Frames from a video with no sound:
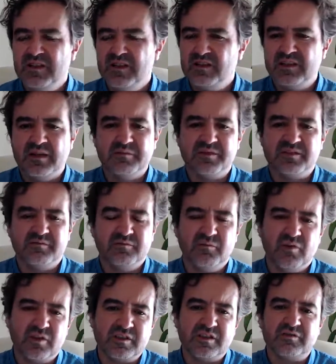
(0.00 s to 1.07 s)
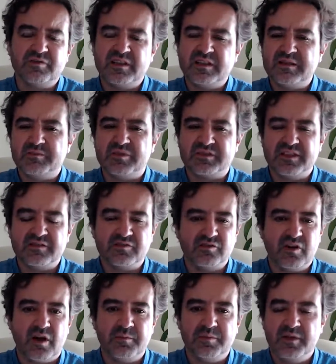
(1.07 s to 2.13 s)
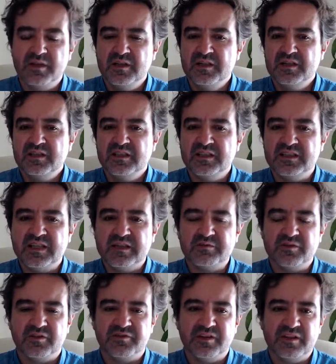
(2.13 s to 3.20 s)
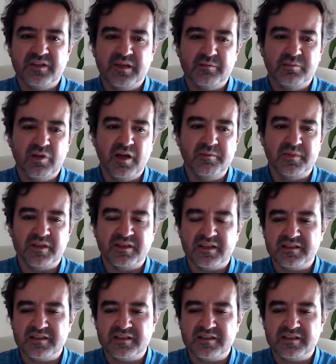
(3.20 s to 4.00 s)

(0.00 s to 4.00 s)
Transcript: numbers more than 20% drop in terms of employment.